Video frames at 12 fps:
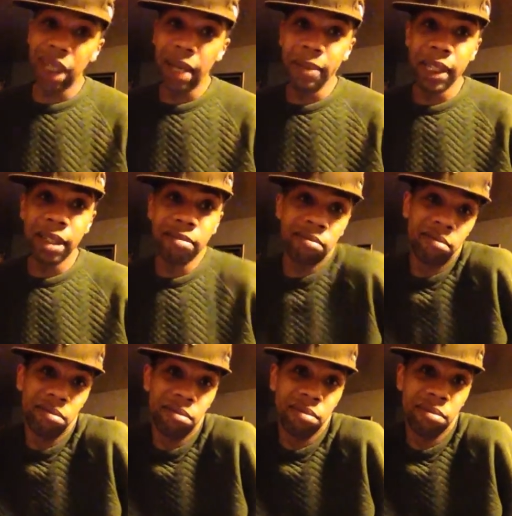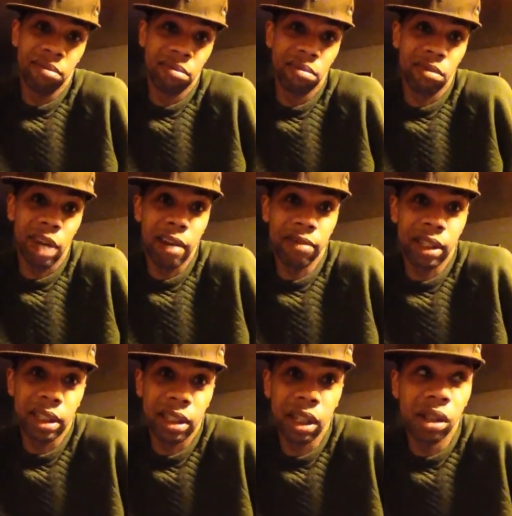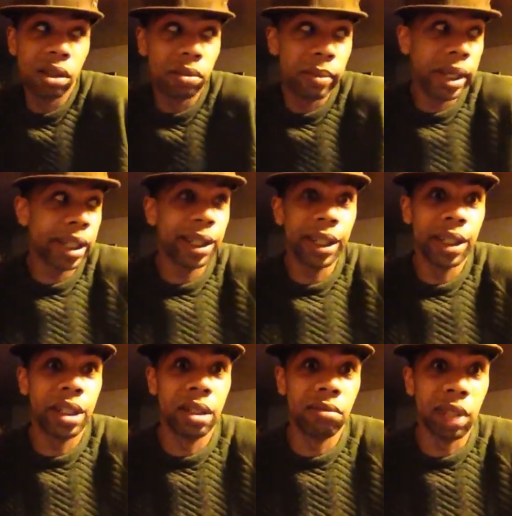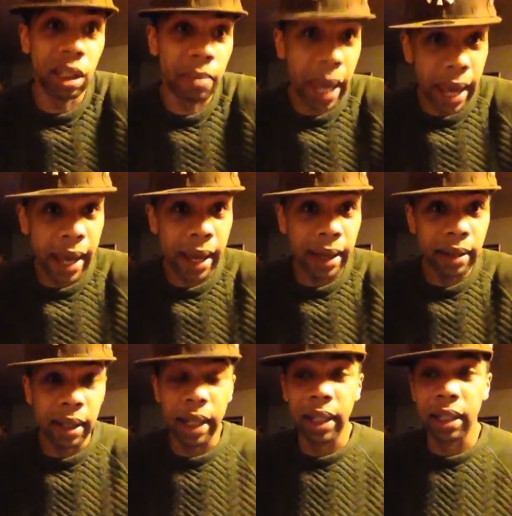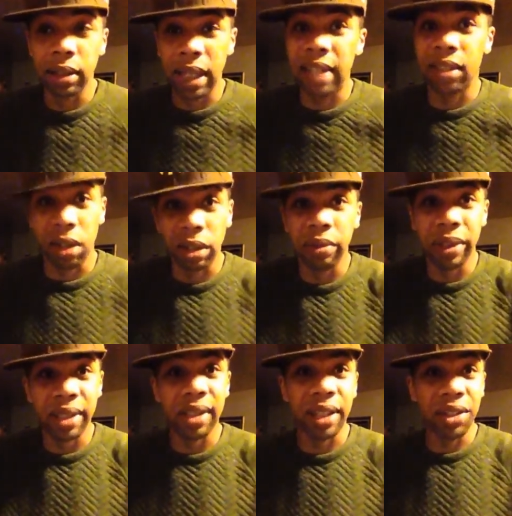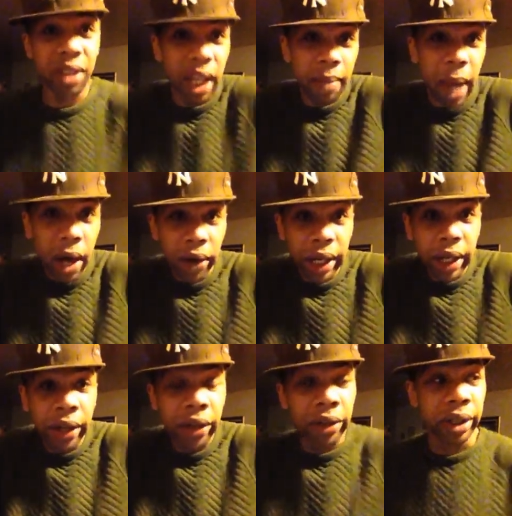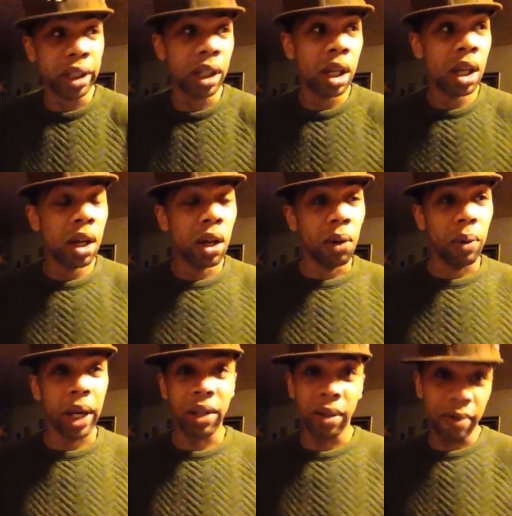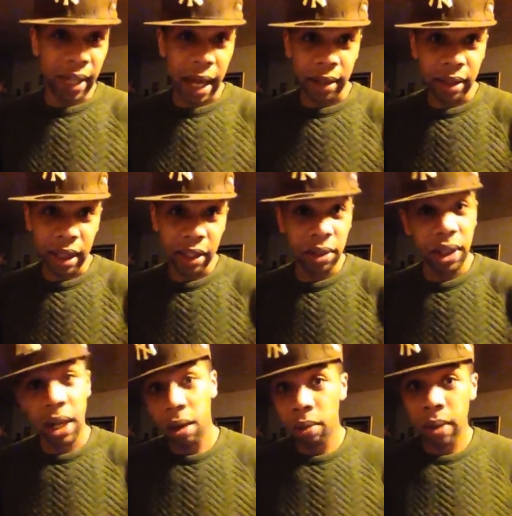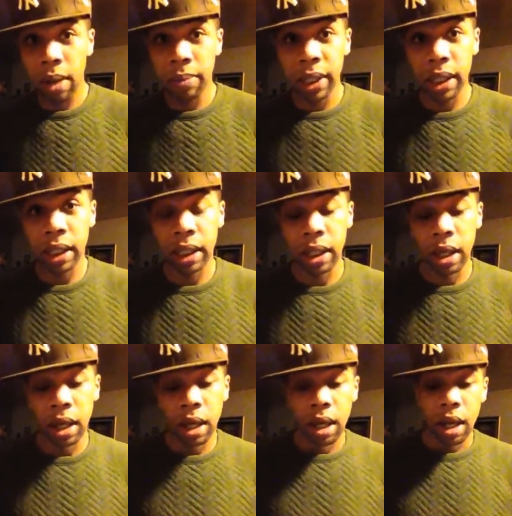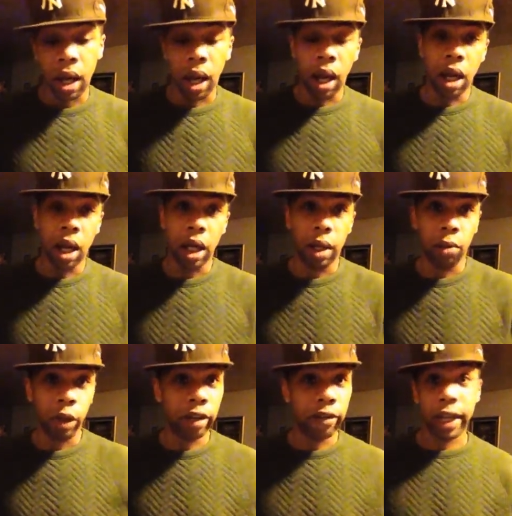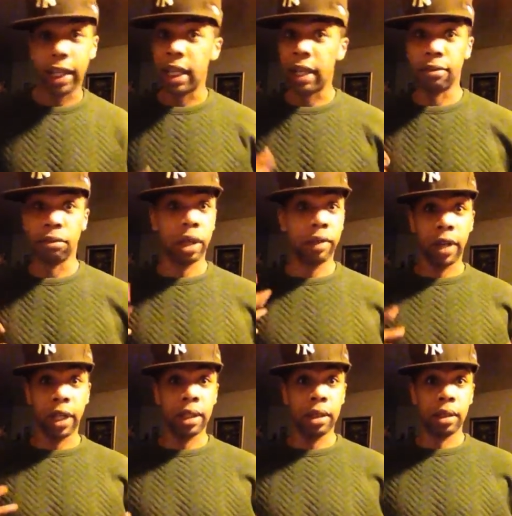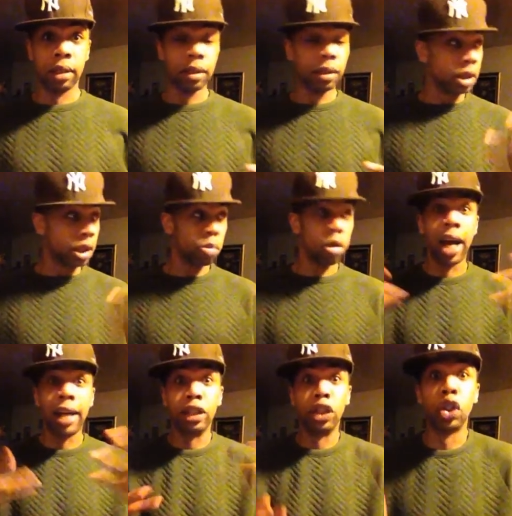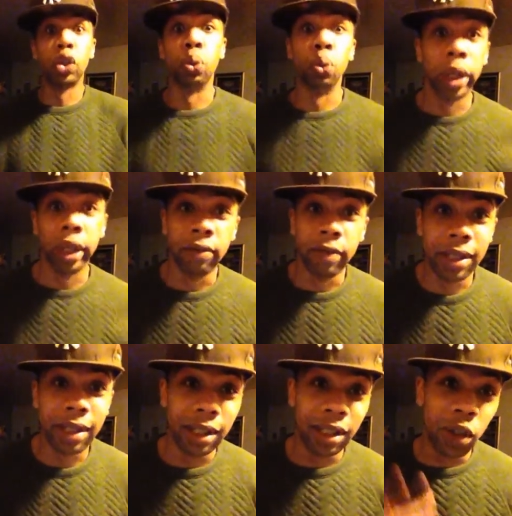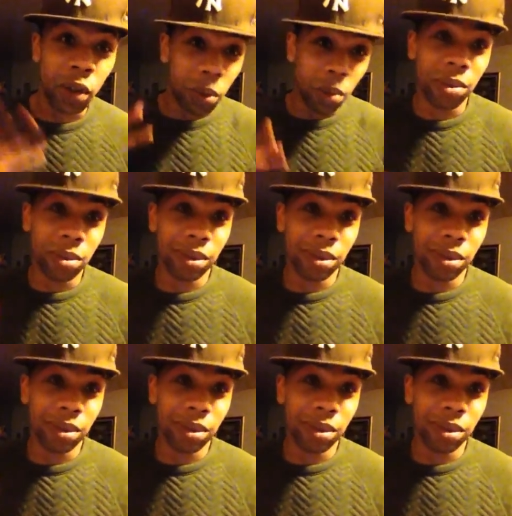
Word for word: I mean, rightfully so, Megan gets really mad. Like, that's the only reason that you came out here, and why are you even acting like you care about me? Um, what if I get, what if I surprised you and visited you